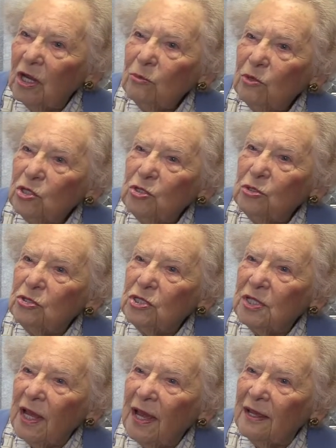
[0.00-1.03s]
which used
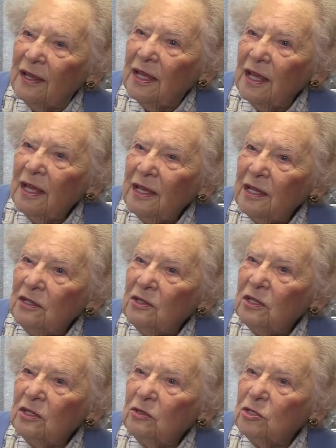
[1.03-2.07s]
to hang
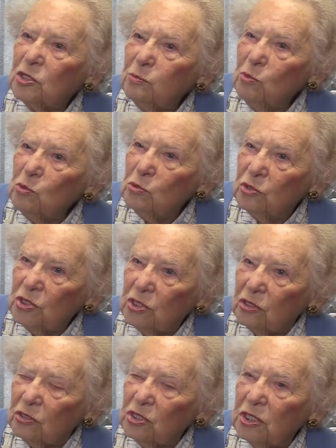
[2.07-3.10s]
in the small
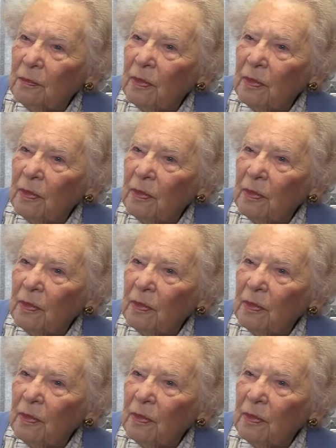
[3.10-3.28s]
church.